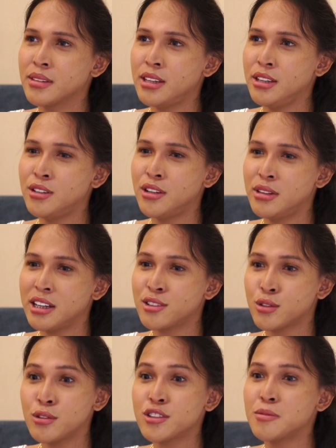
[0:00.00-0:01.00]
like
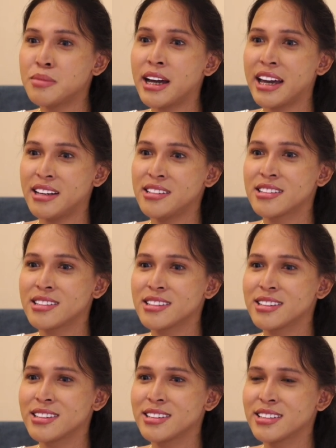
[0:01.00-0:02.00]
school supplies,
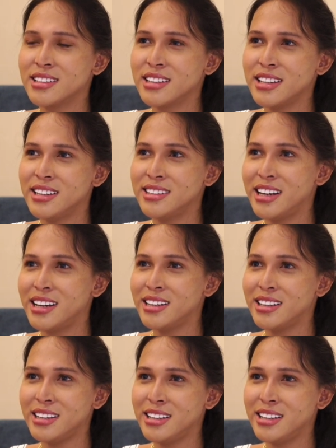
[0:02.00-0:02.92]
and then